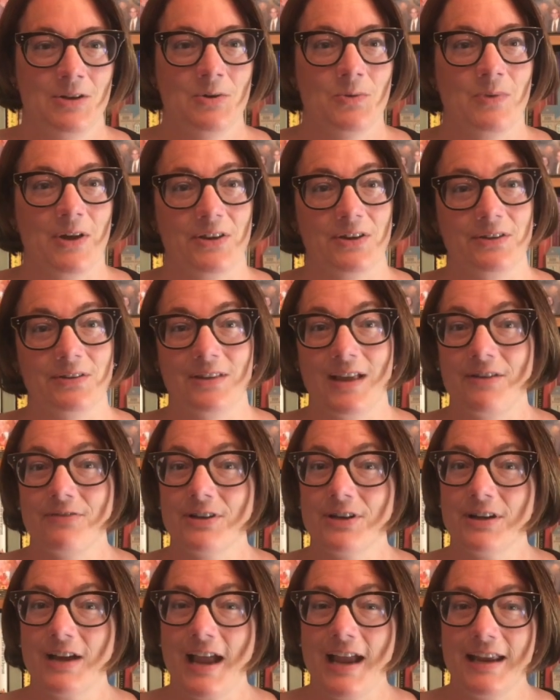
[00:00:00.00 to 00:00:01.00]
Whether you love
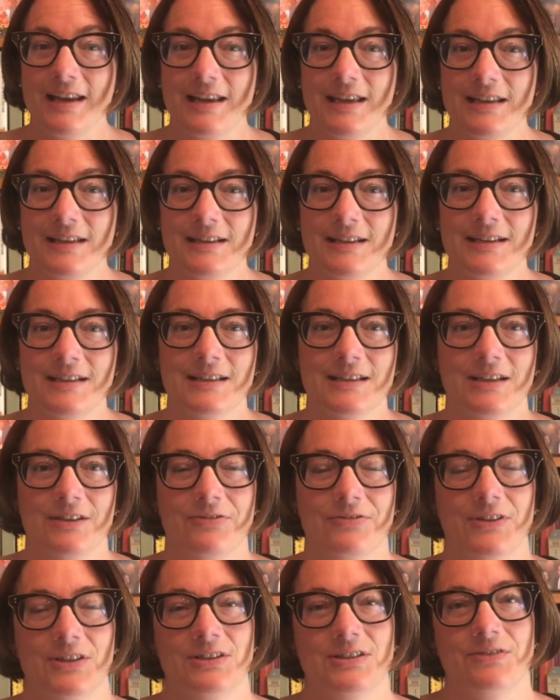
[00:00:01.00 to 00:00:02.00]
it or hate it,
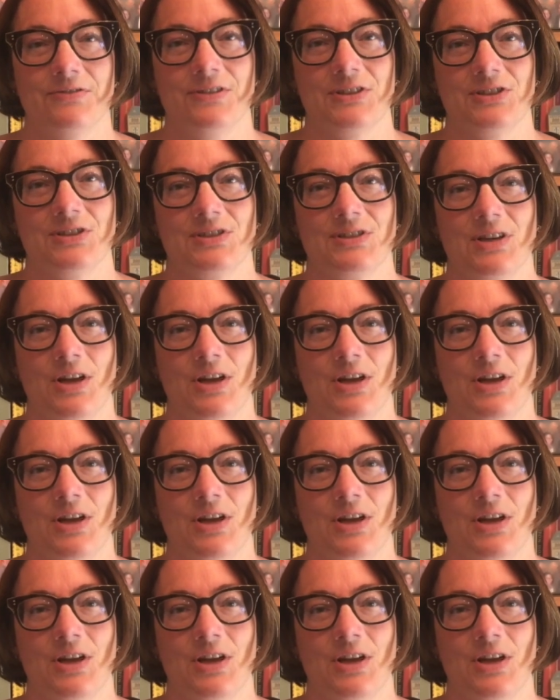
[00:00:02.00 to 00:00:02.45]
gefilte fish is